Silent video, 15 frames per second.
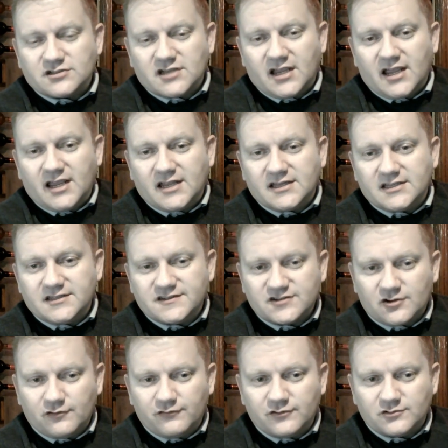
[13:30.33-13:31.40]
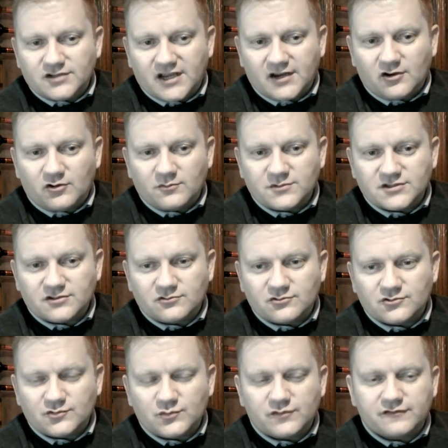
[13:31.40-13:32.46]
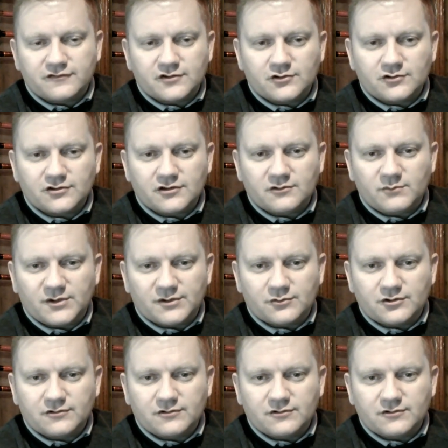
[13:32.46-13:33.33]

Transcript: and the Schofield tank obstacles were forgotten about.